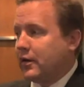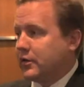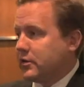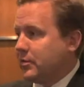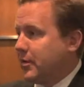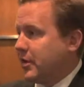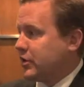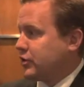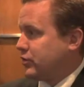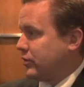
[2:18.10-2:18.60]

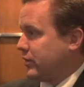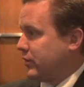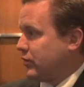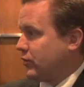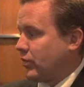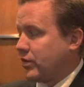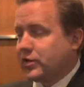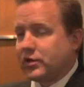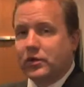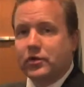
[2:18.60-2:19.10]
to make sure that
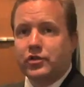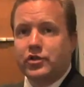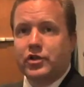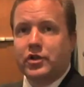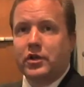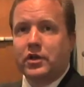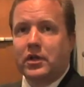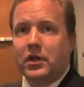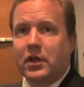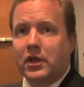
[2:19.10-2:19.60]
the
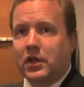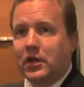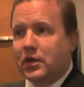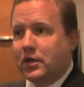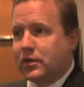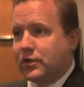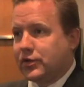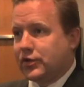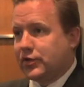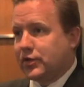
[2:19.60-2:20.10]
resolution
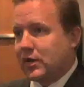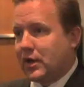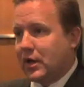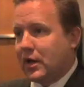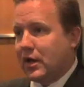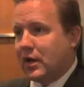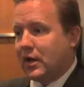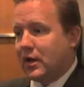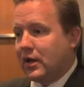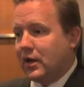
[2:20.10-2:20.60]
is
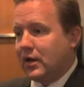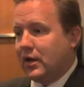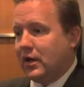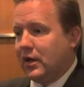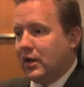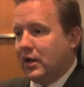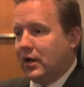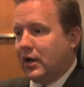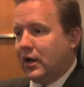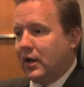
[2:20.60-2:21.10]
uh,
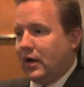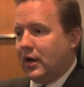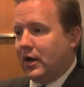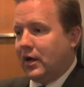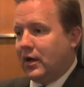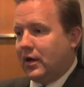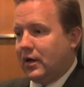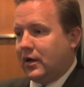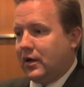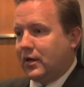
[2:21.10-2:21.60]

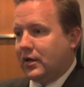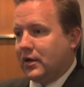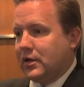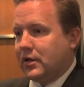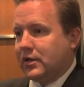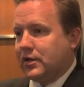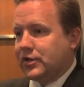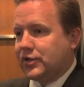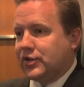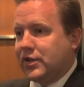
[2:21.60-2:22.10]
uh
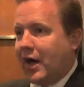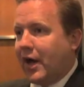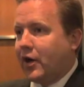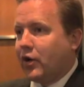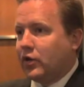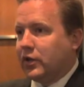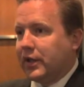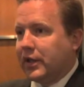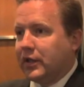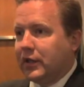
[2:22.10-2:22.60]
is
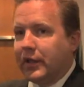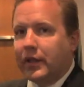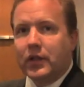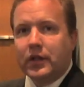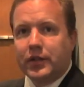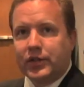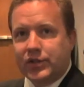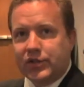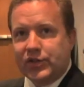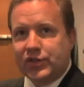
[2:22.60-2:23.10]
not only
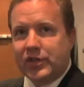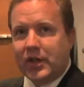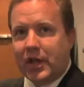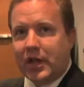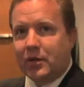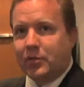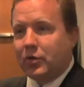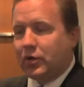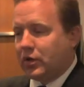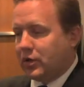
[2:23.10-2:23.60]
legally
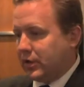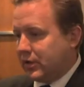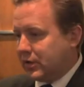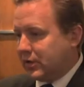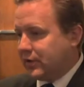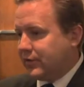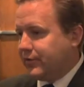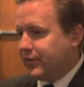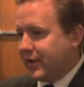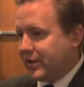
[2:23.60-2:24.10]
sustainable
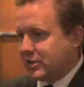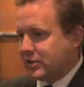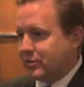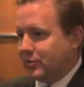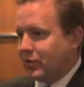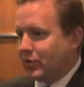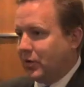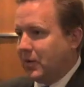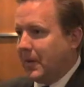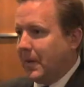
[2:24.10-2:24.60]
and
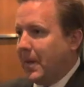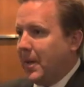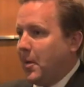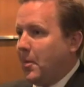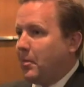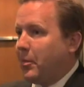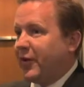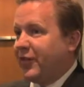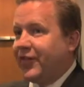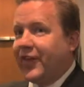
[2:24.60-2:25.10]
defensible,
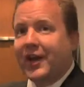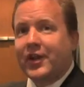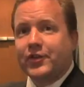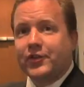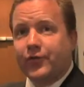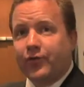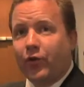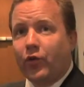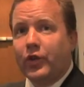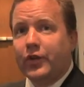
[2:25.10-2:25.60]
but that
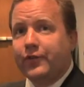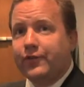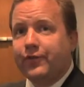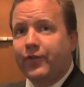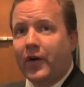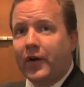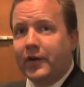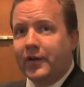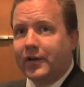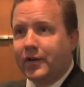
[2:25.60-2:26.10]
it's fully
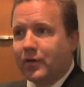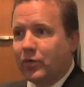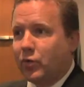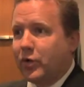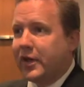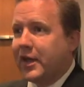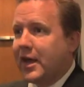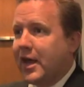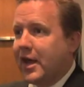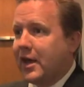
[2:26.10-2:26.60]
funded.
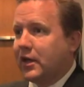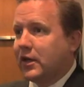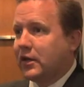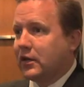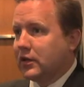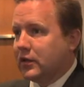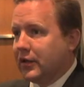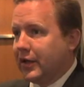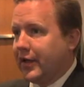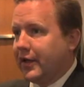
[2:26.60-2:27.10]
We
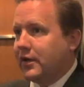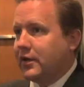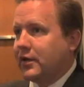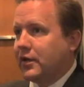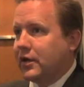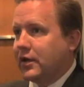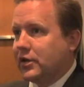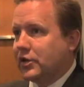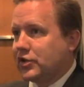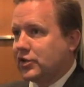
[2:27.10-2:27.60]
can't let
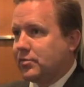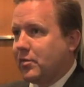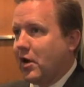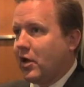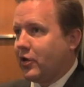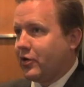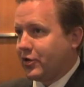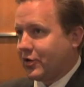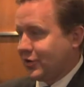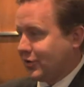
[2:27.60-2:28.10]
a
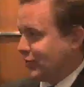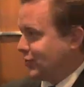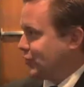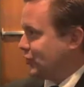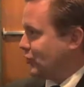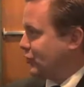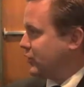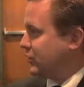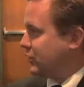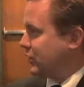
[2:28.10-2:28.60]
smaller
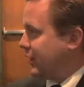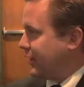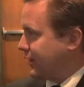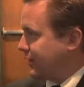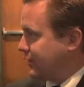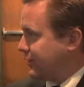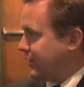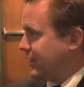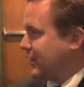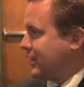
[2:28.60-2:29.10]
concern
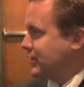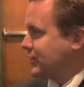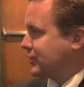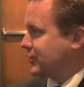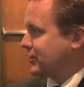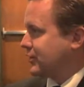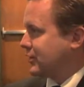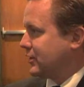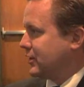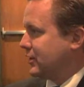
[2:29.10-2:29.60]
like
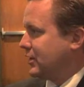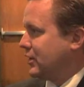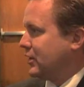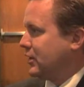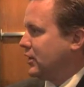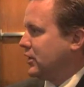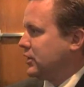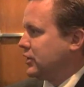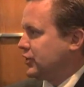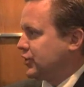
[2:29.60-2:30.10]
this mm-hmm.
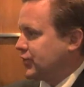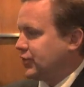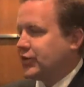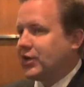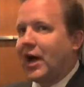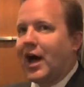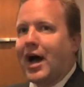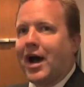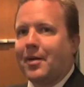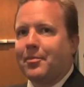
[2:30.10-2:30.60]

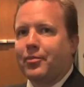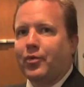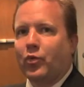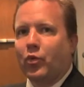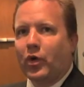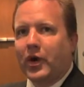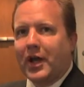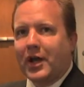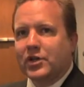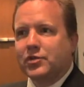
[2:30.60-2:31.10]
stop
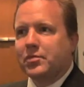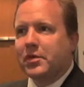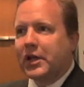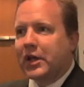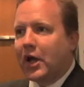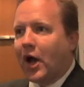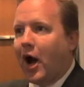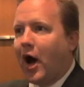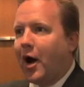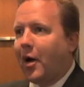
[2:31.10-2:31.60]
what has
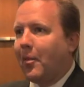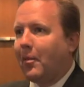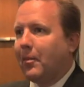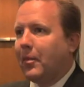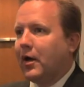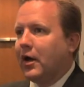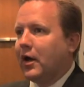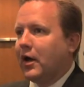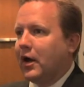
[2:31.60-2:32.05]
become